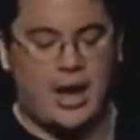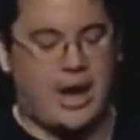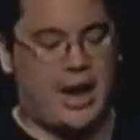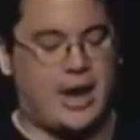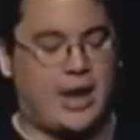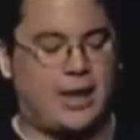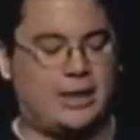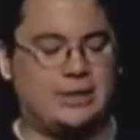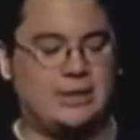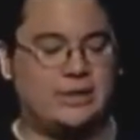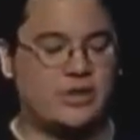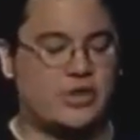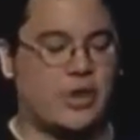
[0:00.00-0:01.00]
And
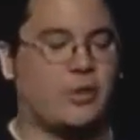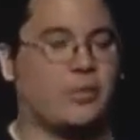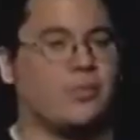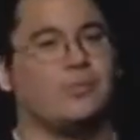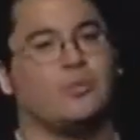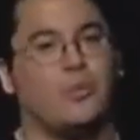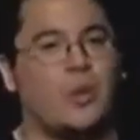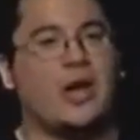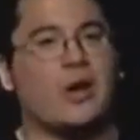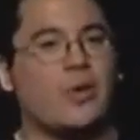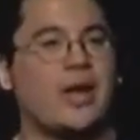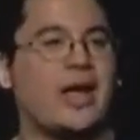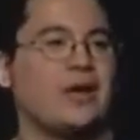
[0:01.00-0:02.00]
so we
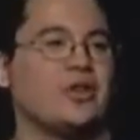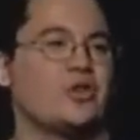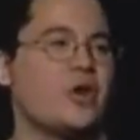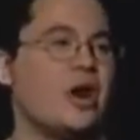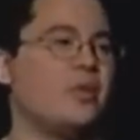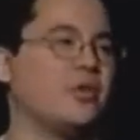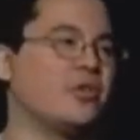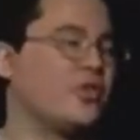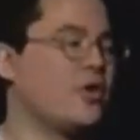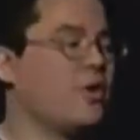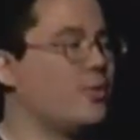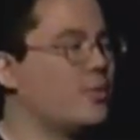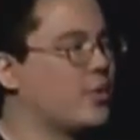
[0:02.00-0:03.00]
don't get in trouble,
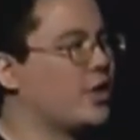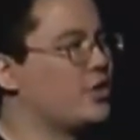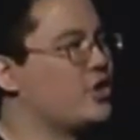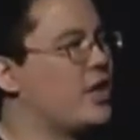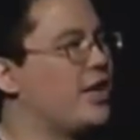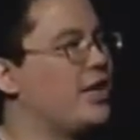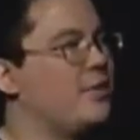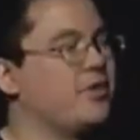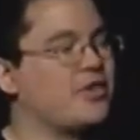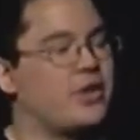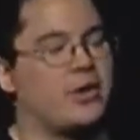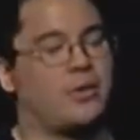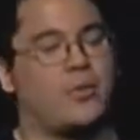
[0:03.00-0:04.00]
so we're going to try and keep
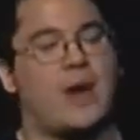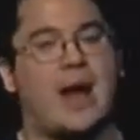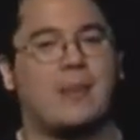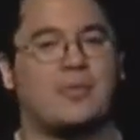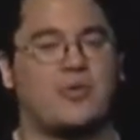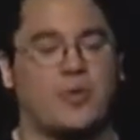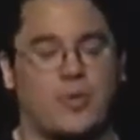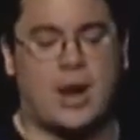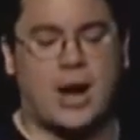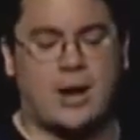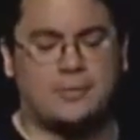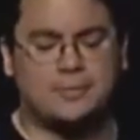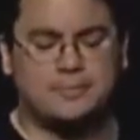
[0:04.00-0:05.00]
this under wraps for a while.